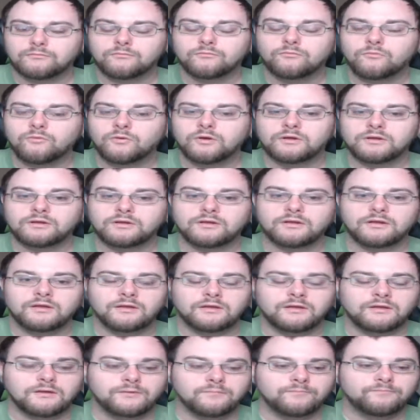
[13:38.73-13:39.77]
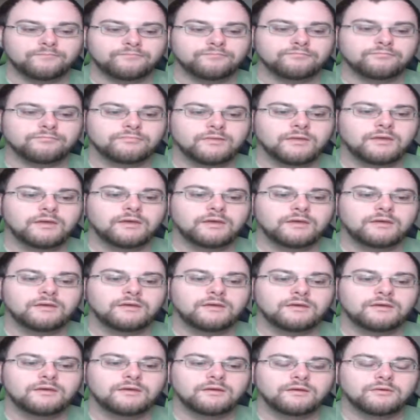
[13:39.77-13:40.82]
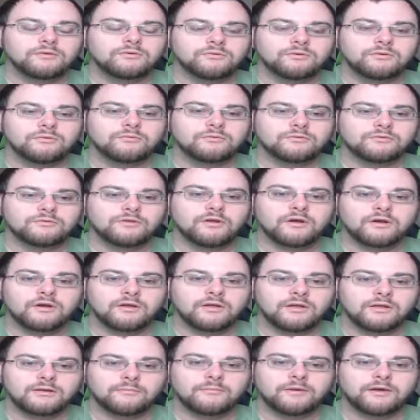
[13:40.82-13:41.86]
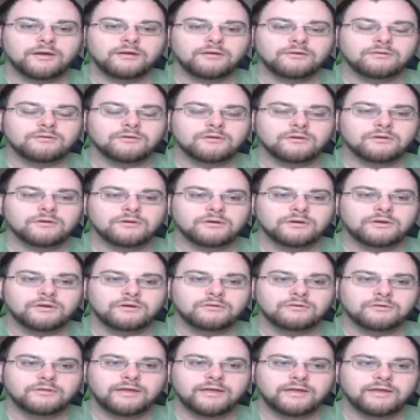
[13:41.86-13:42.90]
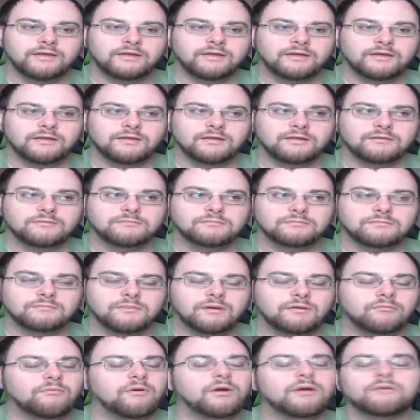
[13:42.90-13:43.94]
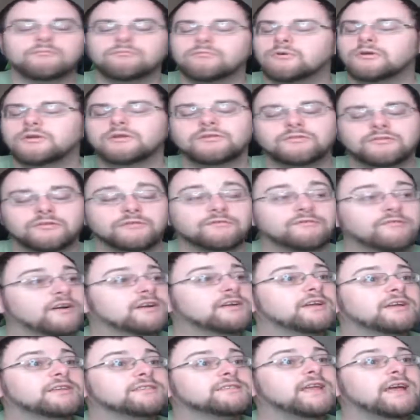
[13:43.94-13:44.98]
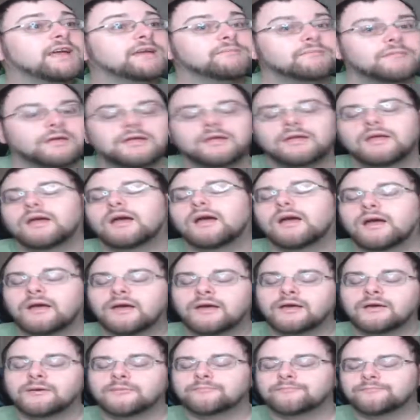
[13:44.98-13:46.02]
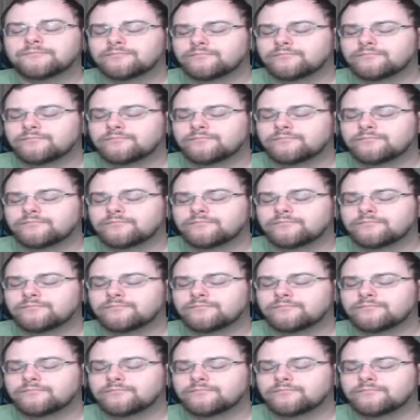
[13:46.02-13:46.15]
what uh, Hilda was talking about, or Hilde. What what is her fucking name? Um,